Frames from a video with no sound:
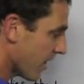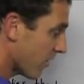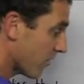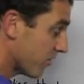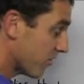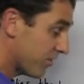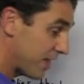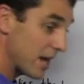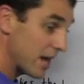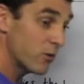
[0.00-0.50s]

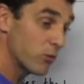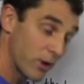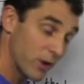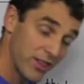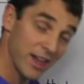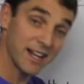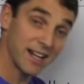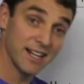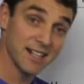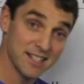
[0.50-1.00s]
we
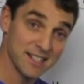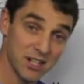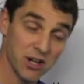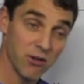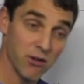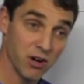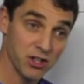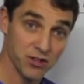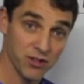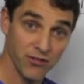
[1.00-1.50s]
then consider
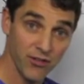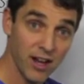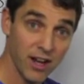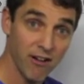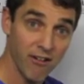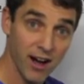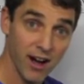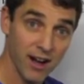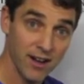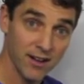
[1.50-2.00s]
Roger
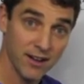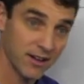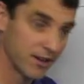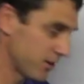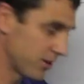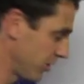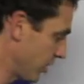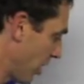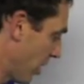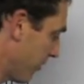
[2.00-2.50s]
Federer,
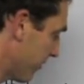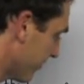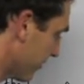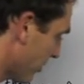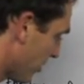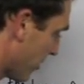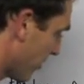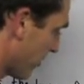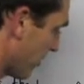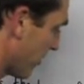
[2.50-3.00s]
you know,
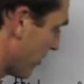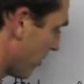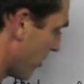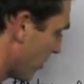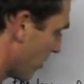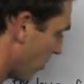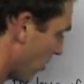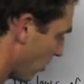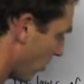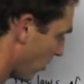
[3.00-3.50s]

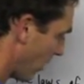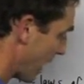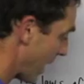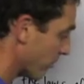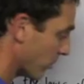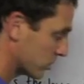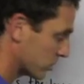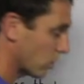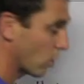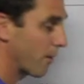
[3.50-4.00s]
and
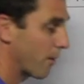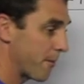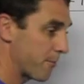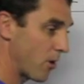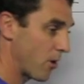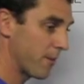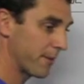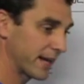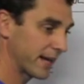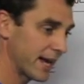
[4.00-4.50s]
we'll talk about
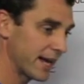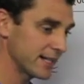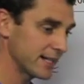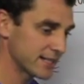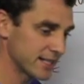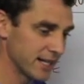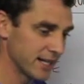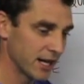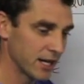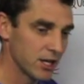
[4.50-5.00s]
biomechanics
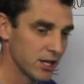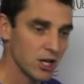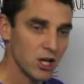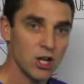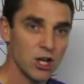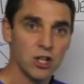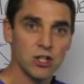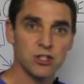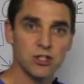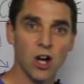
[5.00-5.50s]
here.
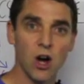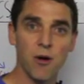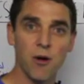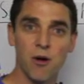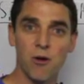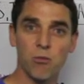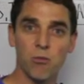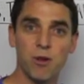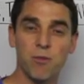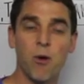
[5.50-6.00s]

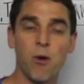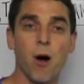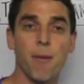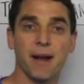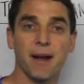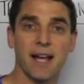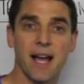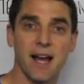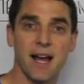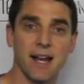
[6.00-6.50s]
So with
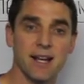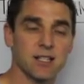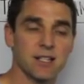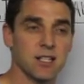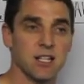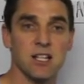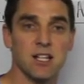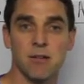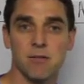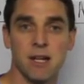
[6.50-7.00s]
biomechanics
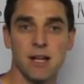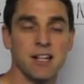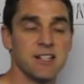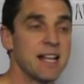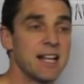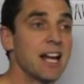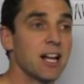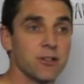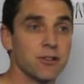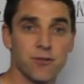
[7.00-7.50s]
in
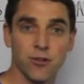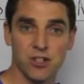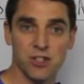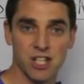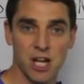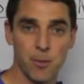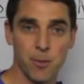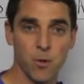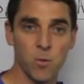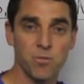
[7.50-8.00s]
tennis, for
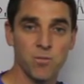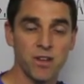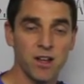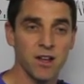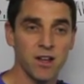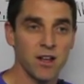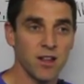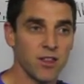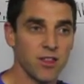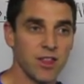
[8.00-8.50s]
example,
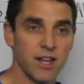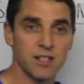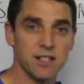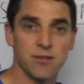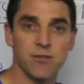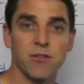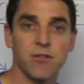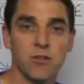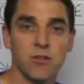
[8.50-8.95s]
things